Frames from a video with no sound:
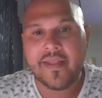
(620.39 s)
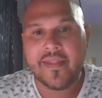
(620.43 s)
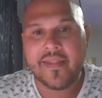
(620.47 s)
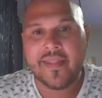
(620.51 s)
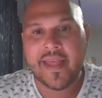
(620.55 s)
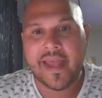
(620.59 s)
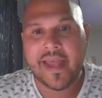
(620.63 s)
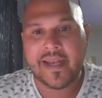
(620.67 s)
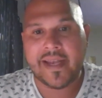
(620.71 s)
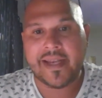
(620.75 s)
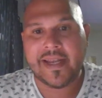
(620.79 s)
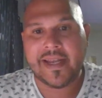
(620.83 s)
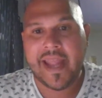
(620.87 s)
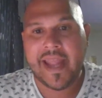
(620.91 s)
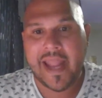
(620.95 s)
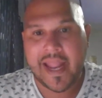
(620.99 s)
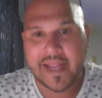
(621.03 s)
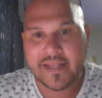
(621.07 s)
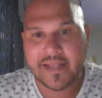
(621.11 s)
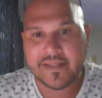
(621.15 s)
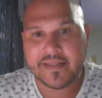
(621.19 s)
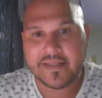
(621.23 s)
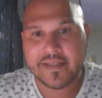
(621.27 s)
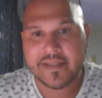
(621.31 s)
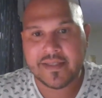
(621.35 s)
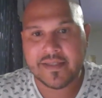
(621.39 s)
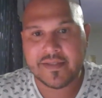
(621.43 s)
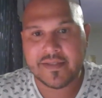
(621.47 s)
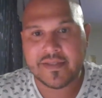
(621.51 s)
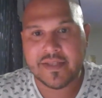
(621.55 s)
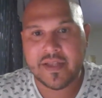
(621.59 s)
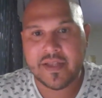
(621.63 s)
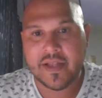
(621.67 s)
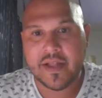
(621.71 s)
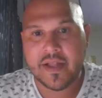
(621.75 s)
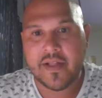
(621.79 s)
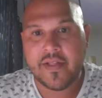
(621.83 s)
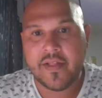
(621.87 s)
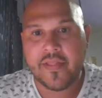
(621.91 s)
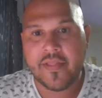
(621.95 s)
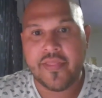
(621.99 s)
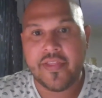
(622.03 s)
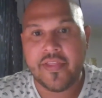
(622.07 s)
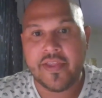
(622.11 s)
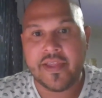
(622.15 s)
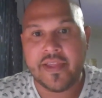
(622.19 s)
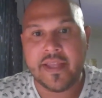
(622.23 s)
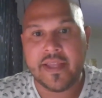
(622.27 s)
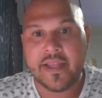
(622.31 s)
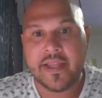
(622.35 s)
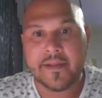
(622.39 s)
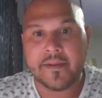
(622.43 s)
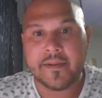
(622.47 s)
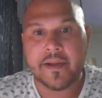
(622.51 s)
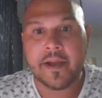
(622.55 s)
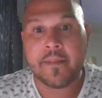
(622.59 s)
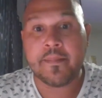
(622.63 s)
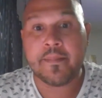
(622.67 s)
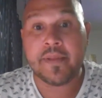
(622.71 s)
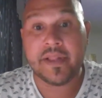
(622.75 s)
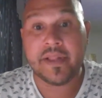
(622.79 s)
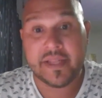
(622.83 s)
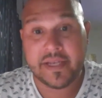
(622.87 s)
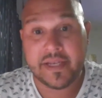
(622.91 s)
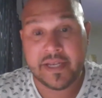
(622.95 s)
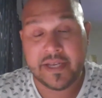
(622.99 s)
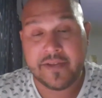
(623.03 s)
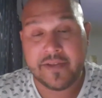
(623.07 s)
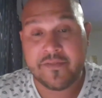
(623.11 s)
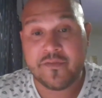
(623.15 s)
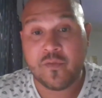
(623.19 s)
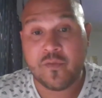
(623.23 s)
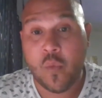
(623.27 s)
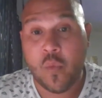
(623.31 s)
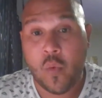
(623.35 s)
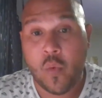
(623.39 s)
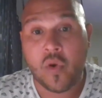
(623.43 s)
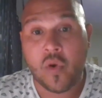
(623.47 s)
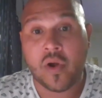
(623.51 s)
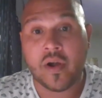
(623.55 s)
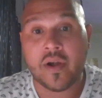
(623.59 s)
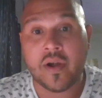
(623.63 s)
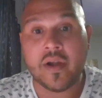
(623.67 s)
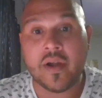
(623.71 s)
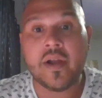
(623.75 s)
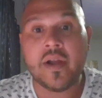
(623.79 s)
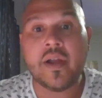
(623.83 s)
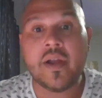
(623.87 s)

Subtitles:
that enhances the ability for